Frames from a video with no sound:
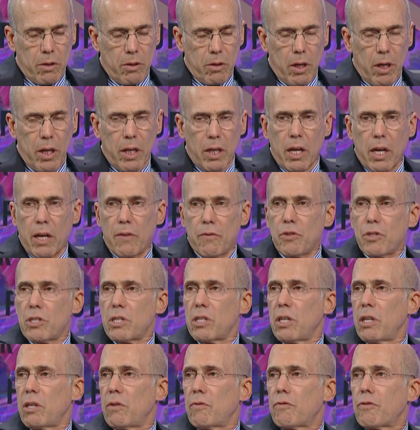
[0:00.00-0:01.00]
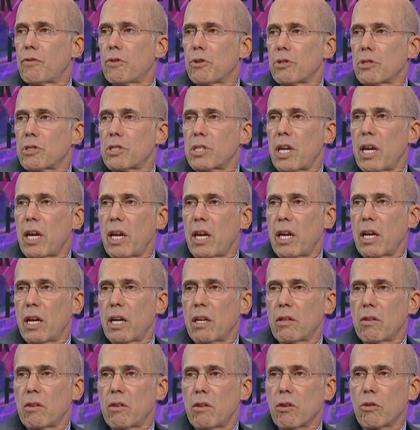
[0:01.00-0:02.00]
and I've seen
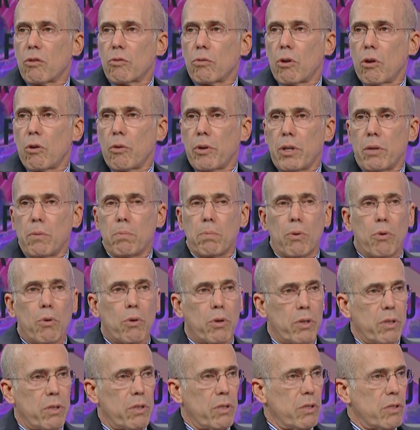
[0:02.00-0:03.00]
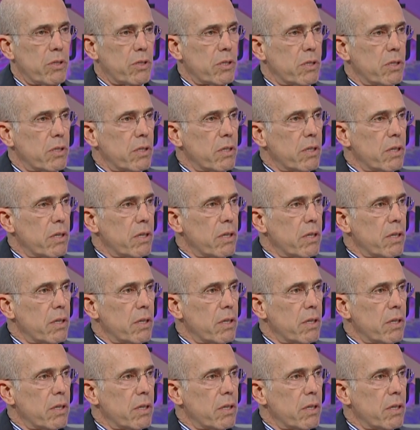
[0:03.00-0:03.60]
firsthand the growing importance